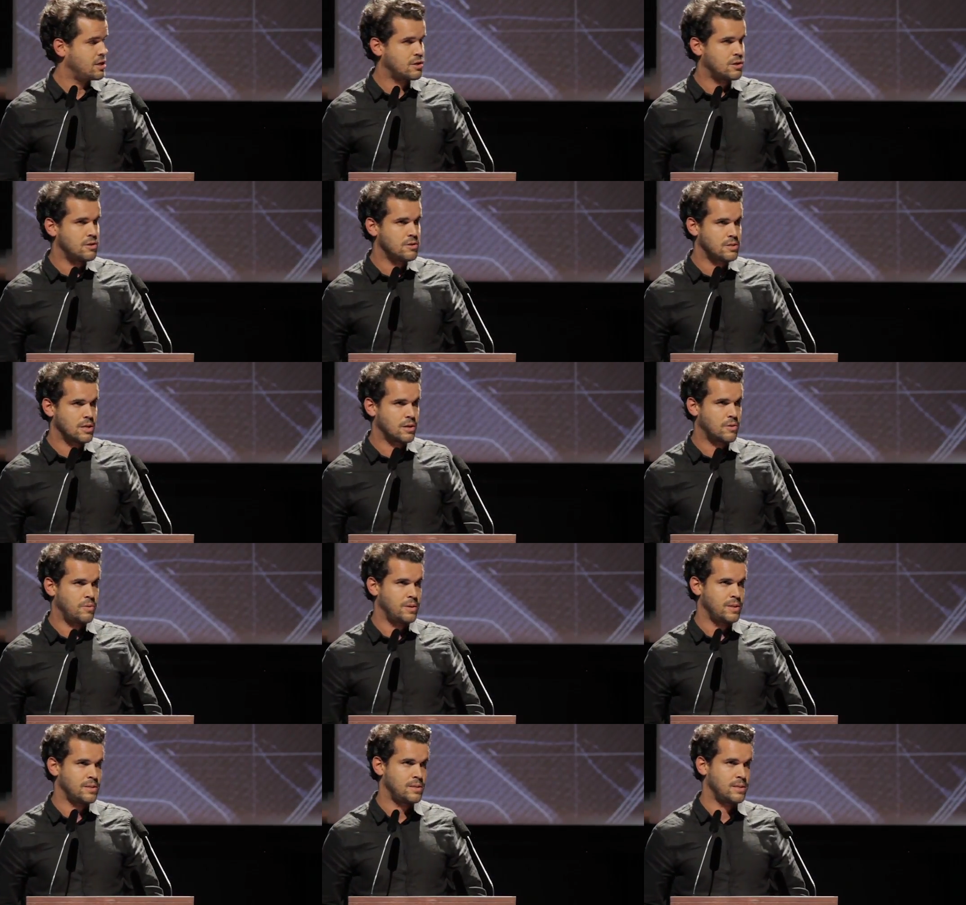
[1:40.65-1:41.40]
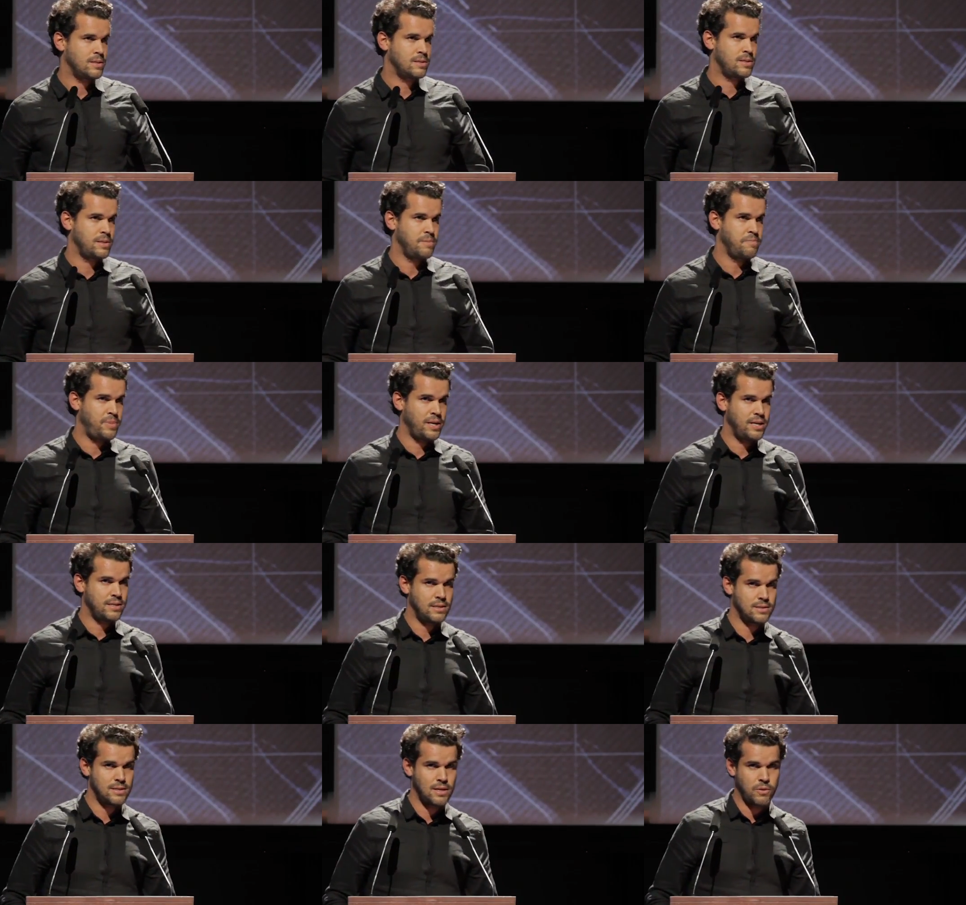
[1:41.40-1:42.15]
consequences in
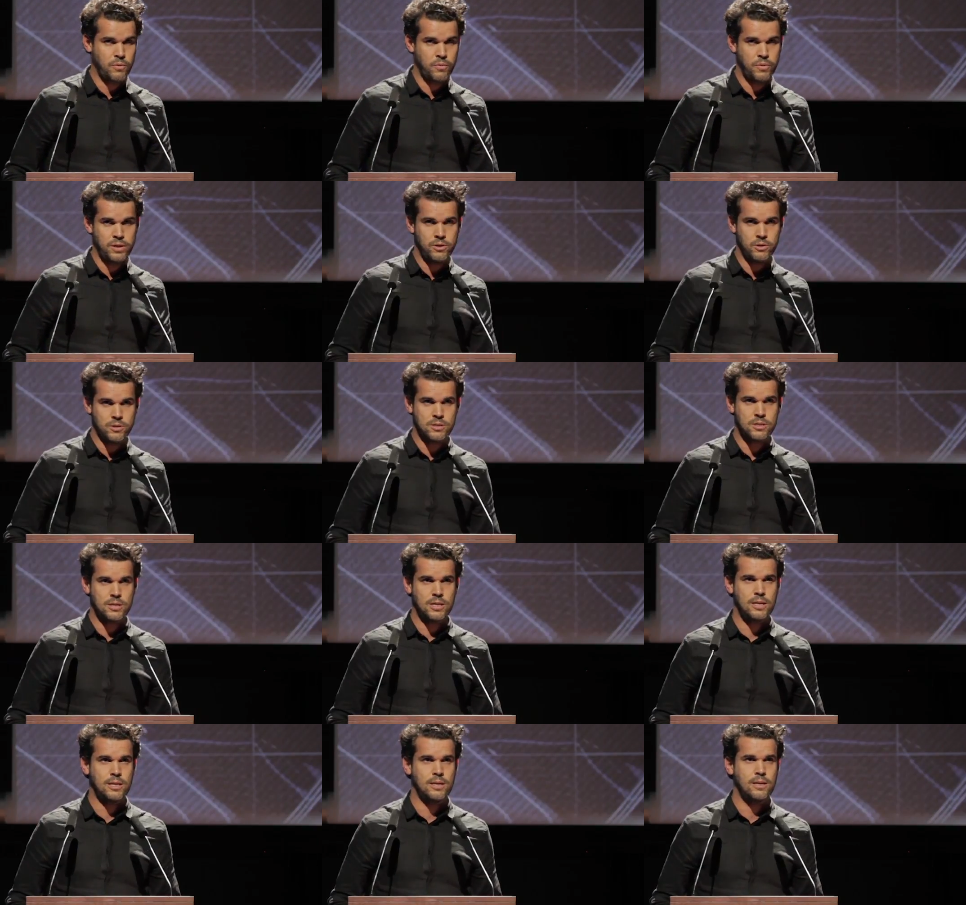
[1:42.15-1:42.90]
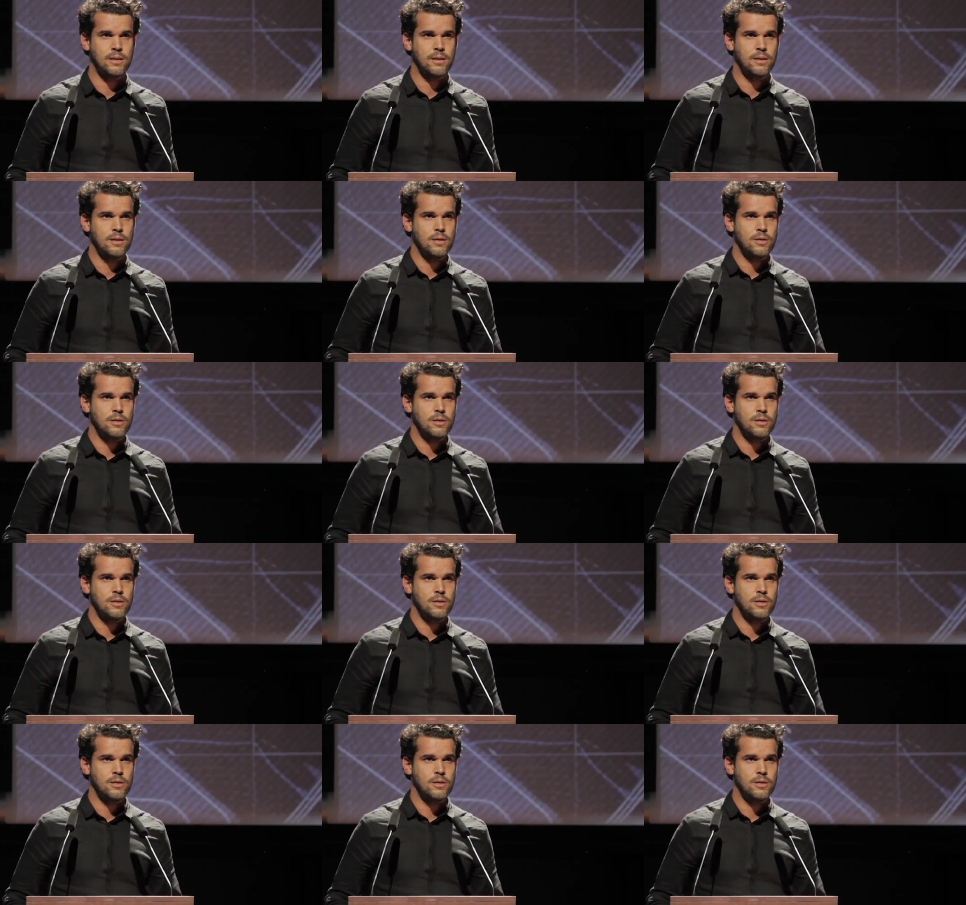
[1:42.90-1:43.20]
places that we don't see.